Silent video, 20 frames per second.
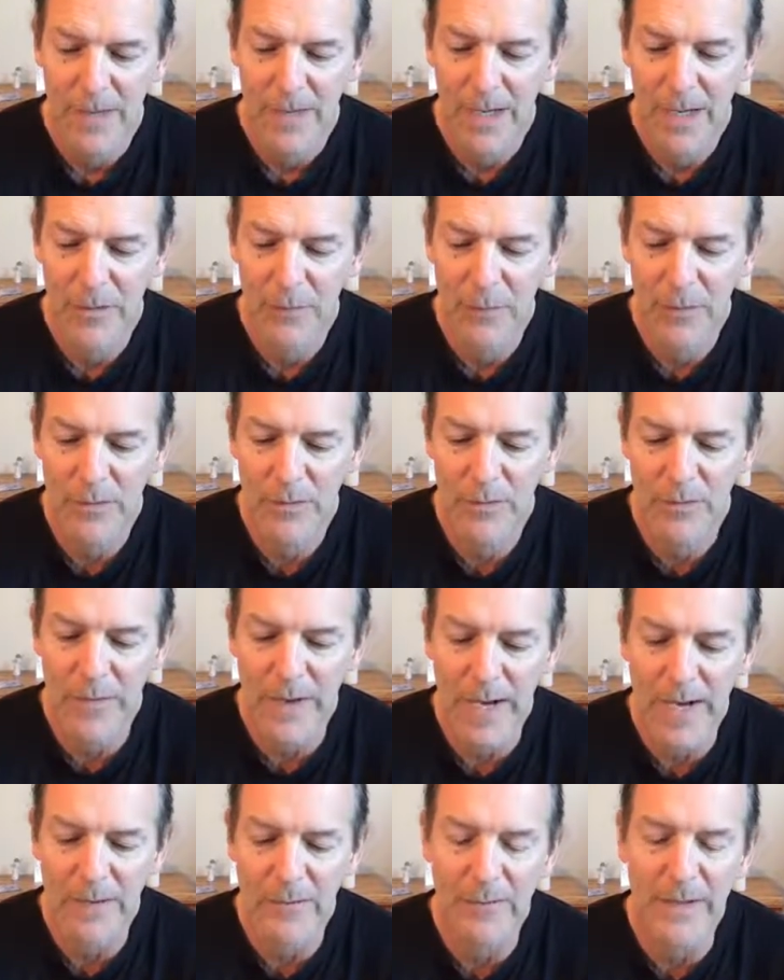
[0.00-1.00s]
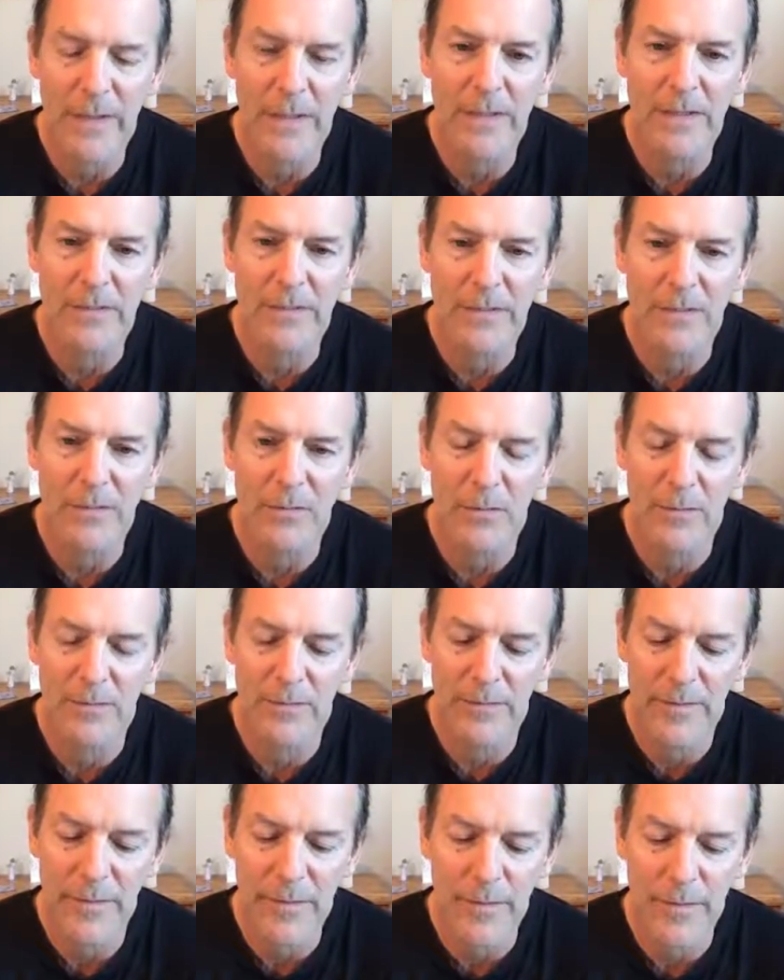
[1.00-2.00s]
I was 5 days into a
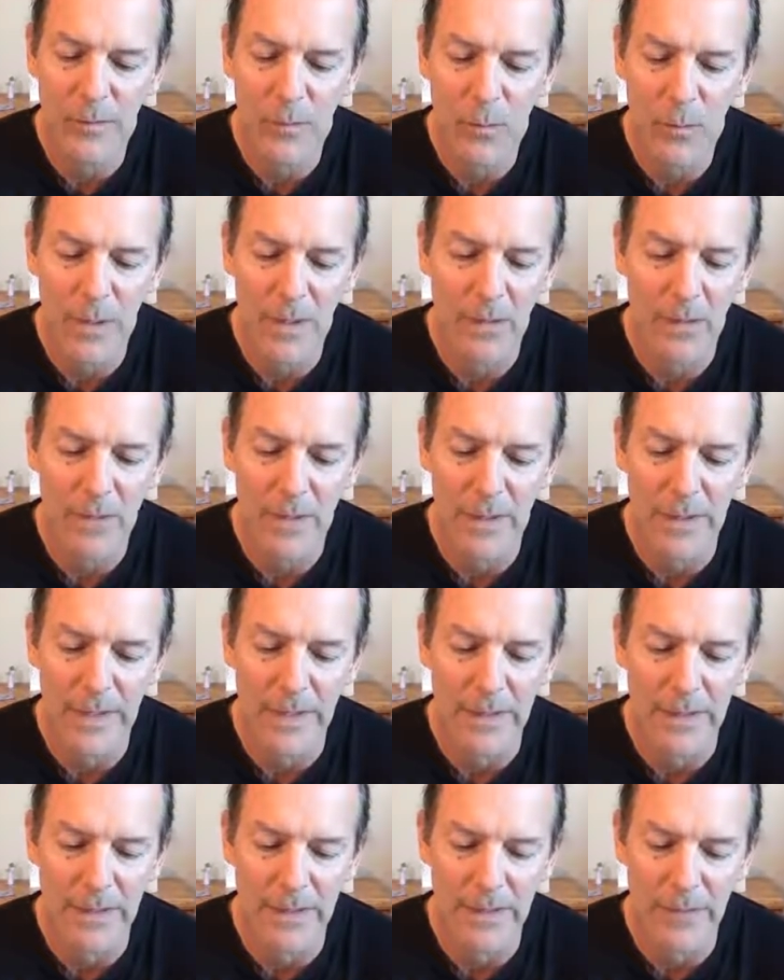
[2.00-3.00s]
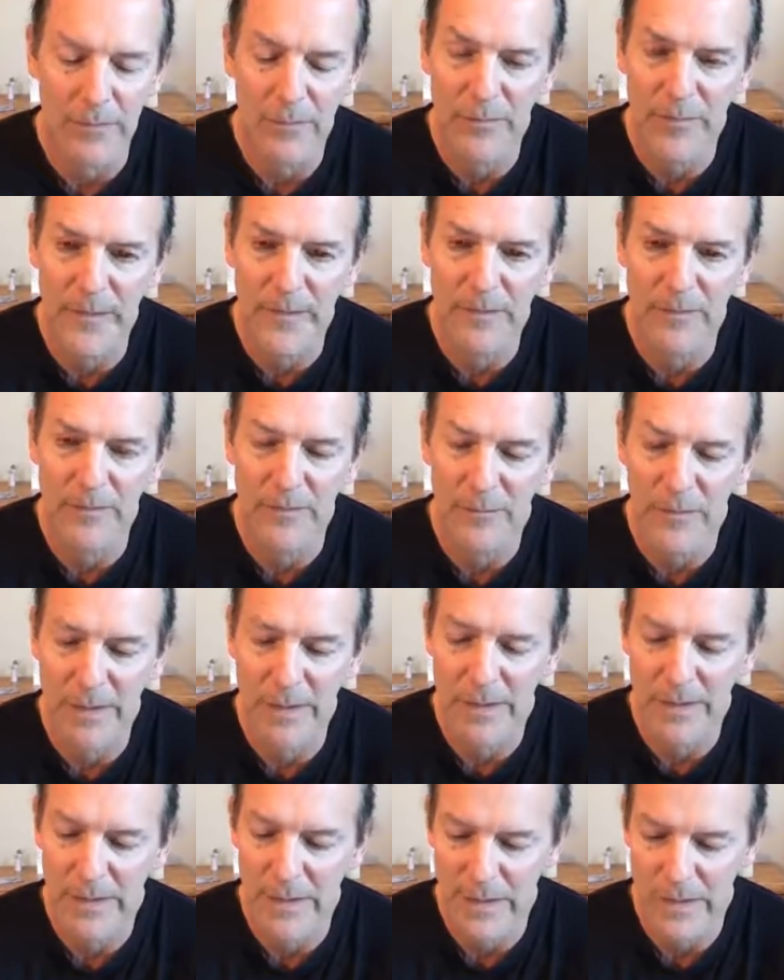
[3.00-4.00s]
very well-led and effective
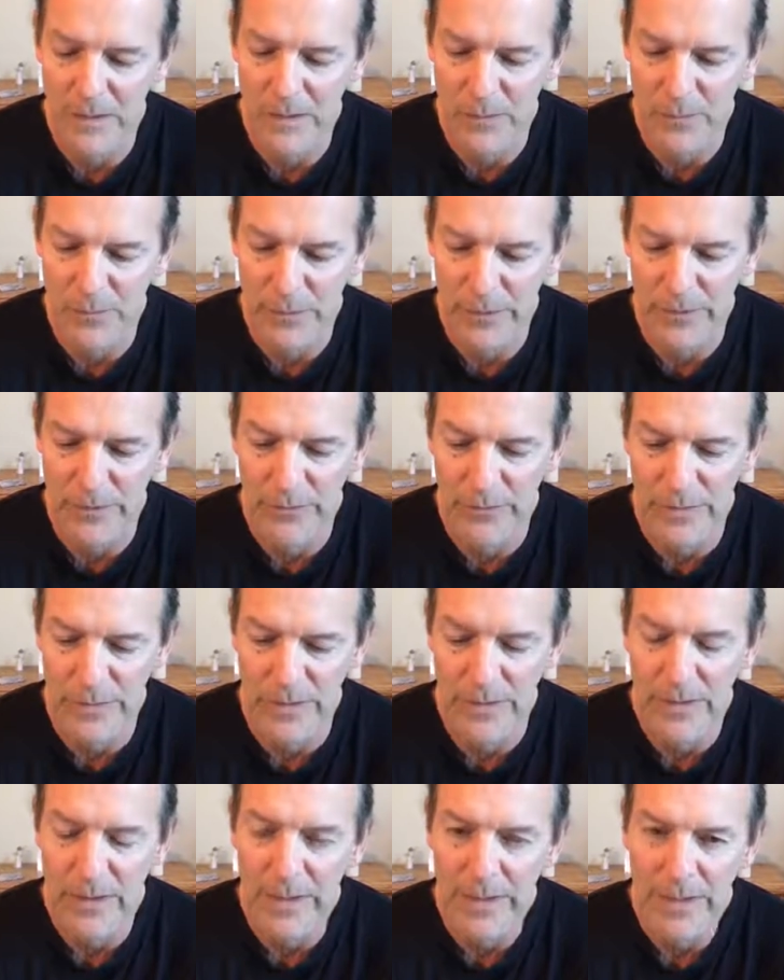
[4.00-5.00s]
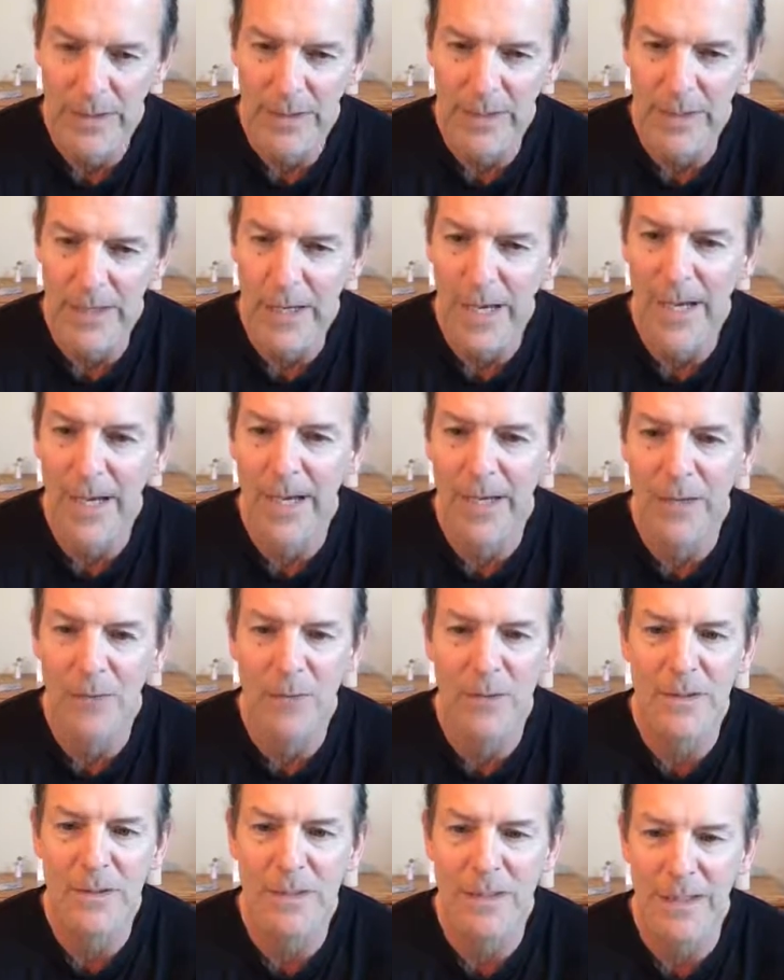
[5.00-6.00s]
meditation retreat, and I
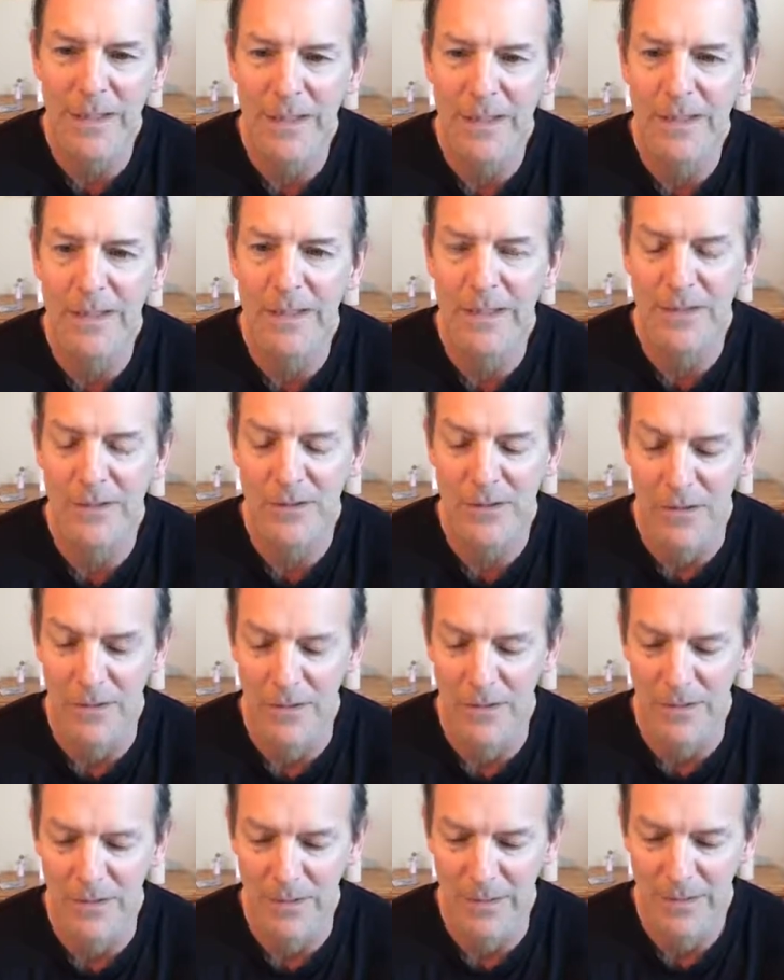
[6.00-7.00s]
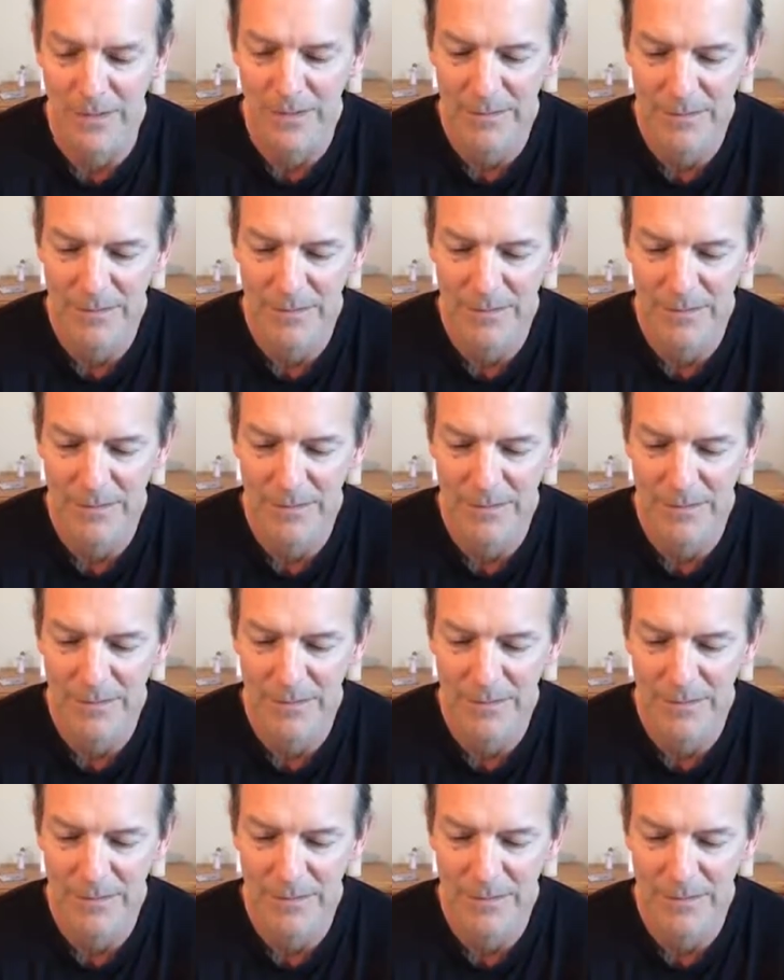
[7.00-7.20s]
was in the zone.